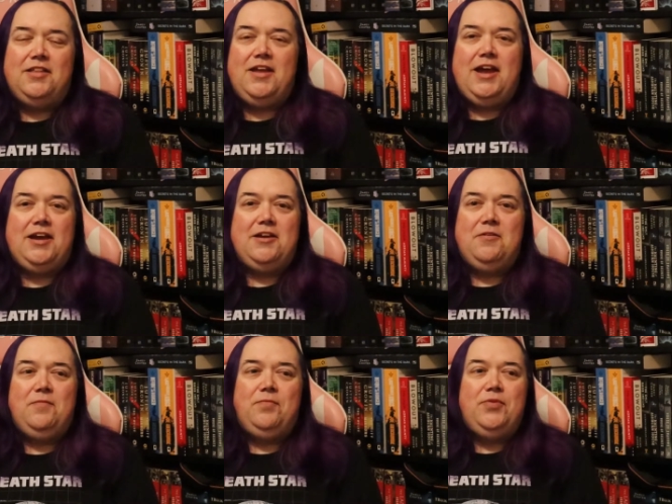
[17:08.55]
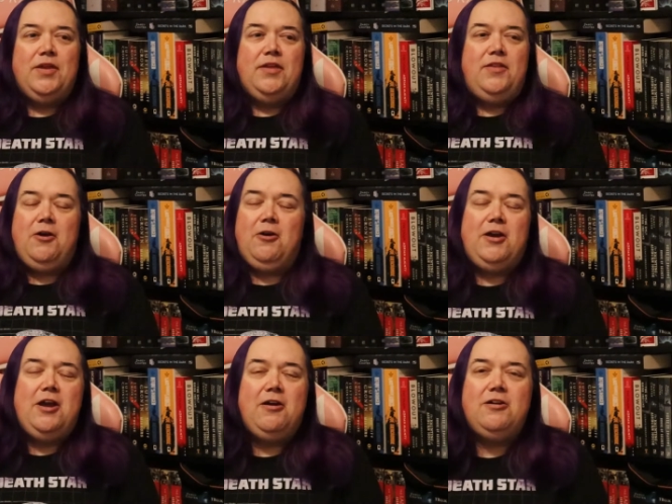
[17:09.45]
Like, there are
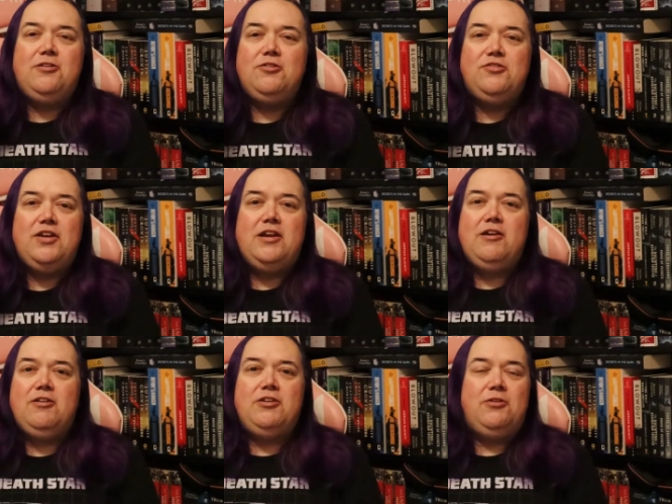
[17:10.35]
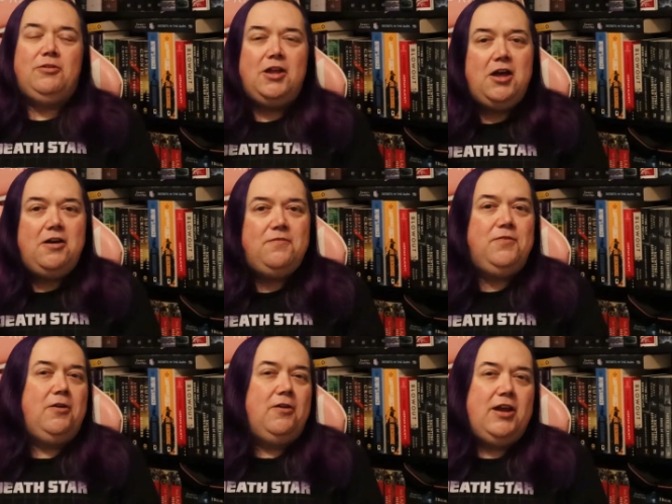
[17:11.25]
characters in here you'll
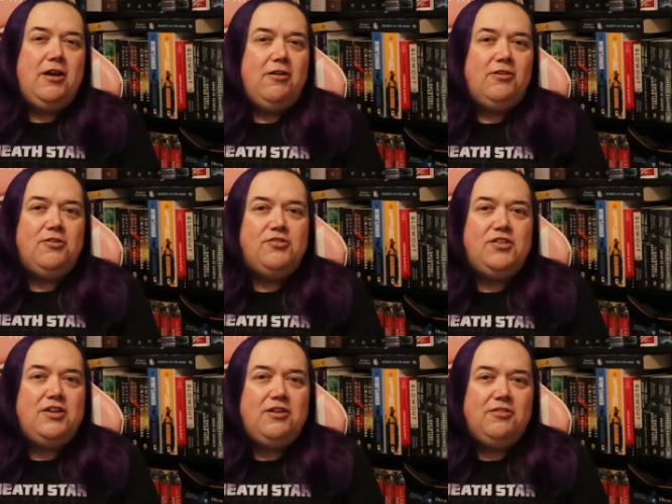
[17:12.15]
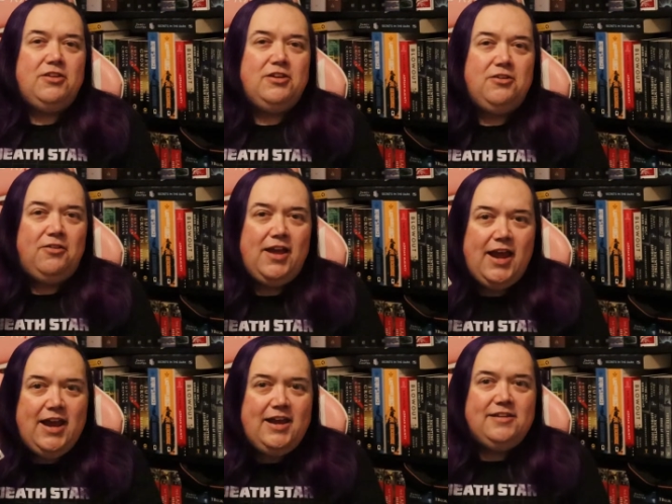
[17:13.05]
love, there are characters in here that you'll
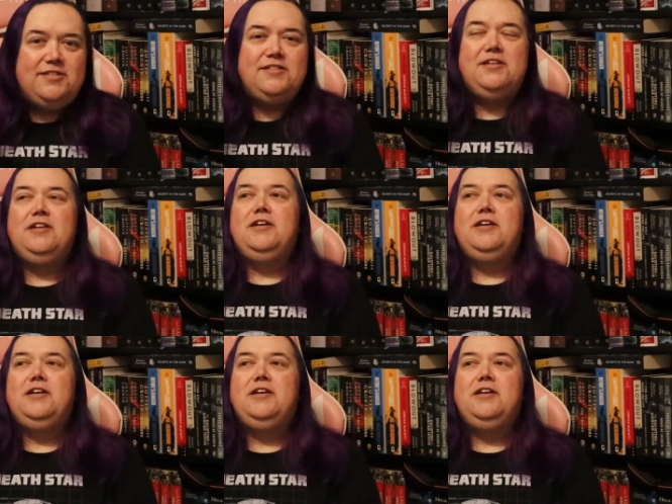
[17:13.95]
hate.